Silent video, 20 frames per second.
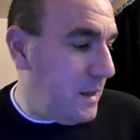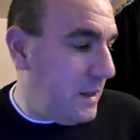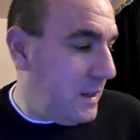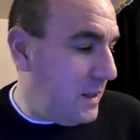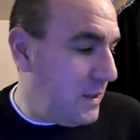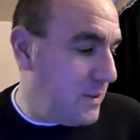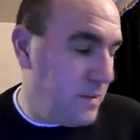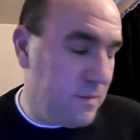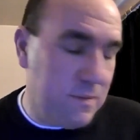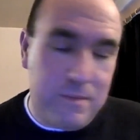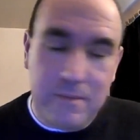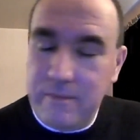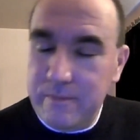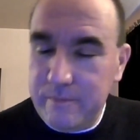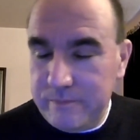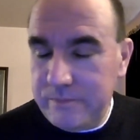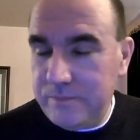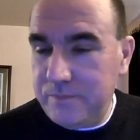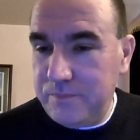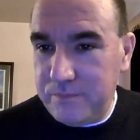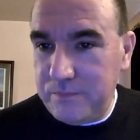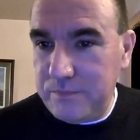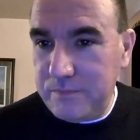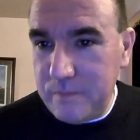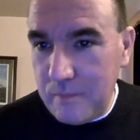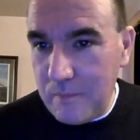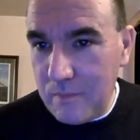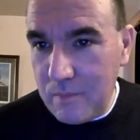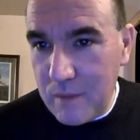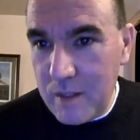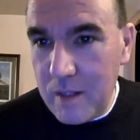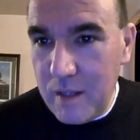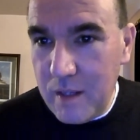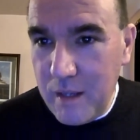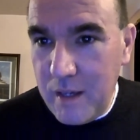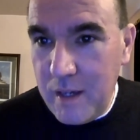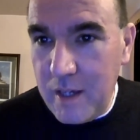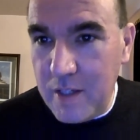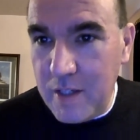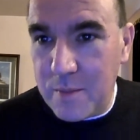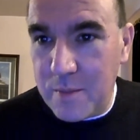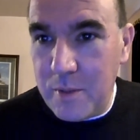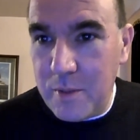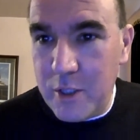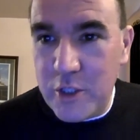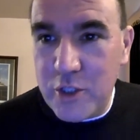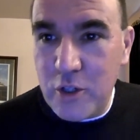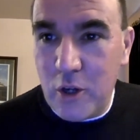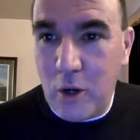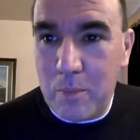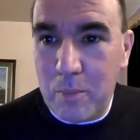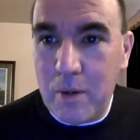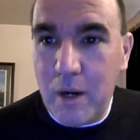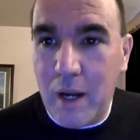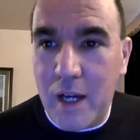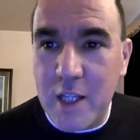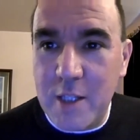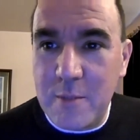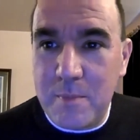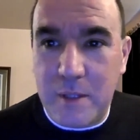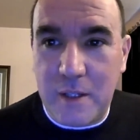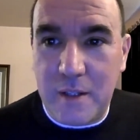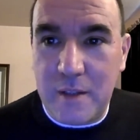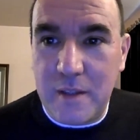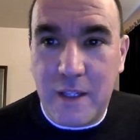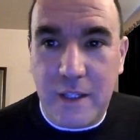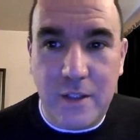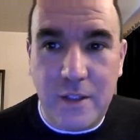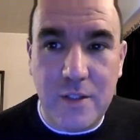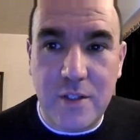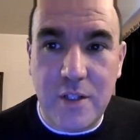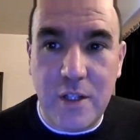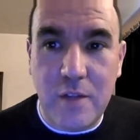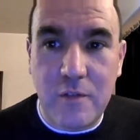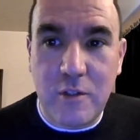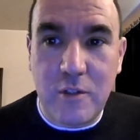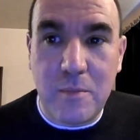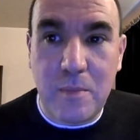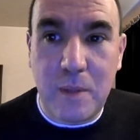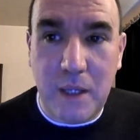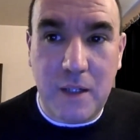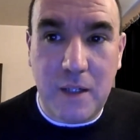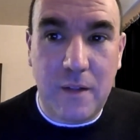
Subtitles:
he's a pretty short price, but I think he deserves to be.